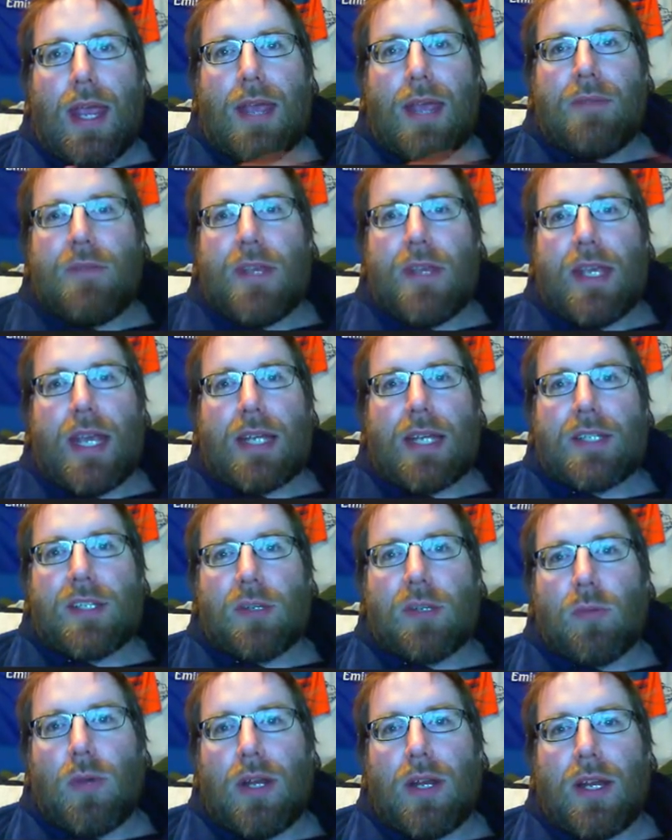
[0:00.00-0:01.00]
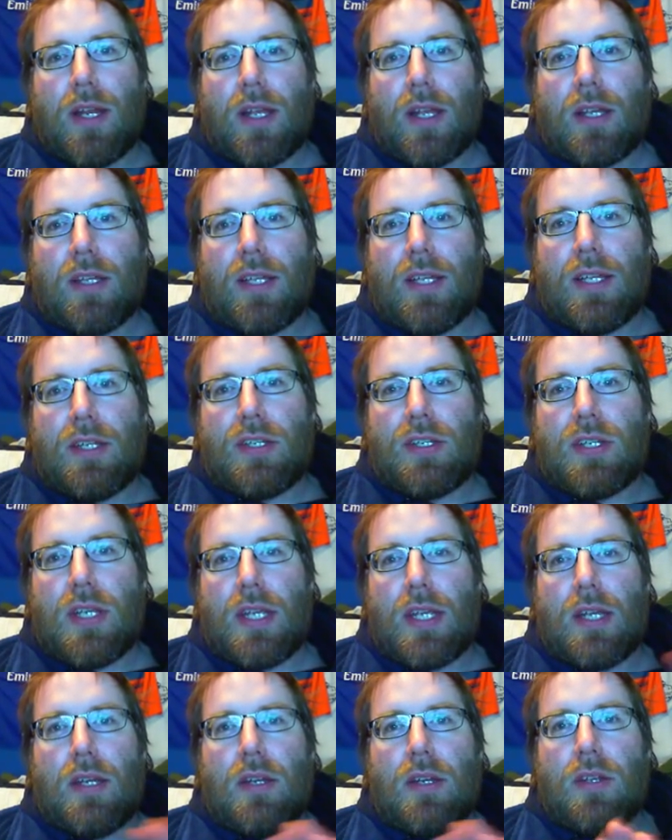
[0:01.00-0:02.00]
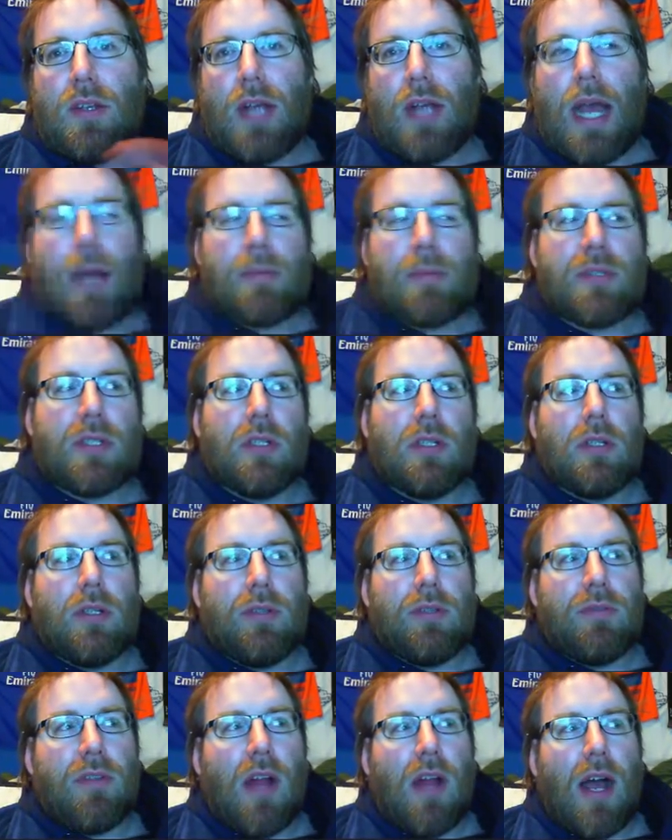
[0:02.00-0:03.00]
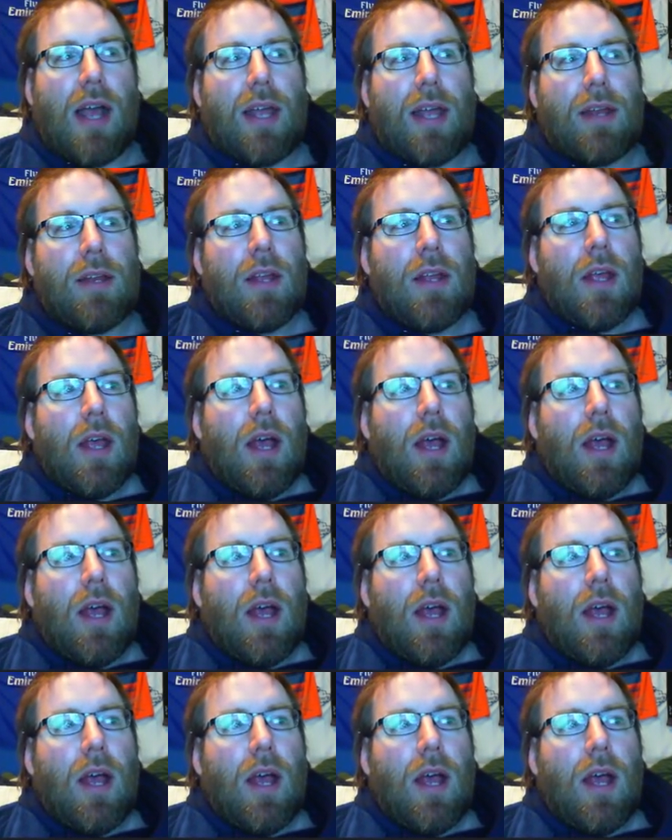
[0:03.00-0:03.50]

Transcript: If he gets the win and a clean sheet, you're absolutely flying.